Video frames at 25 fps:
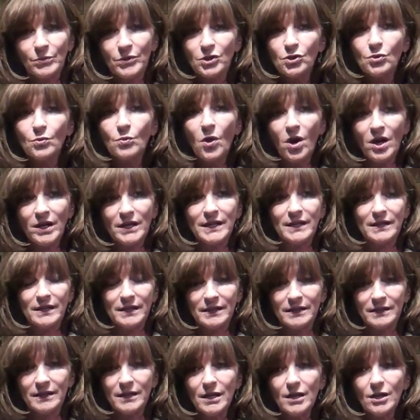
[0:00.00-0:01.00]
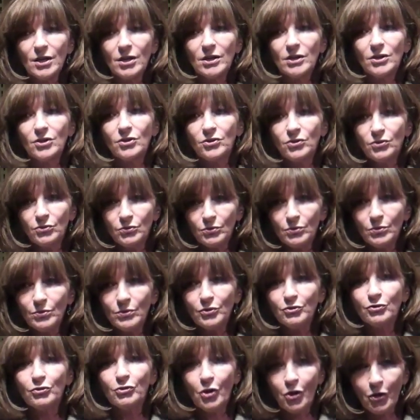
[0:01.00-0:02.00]
When you walk in, you
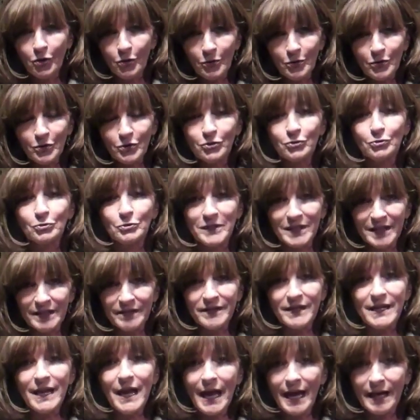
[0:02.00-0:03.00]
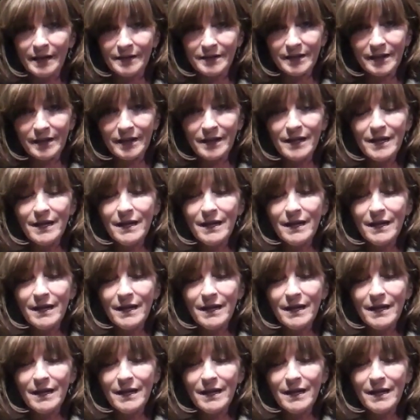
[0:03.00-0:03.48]
know you're in the attic,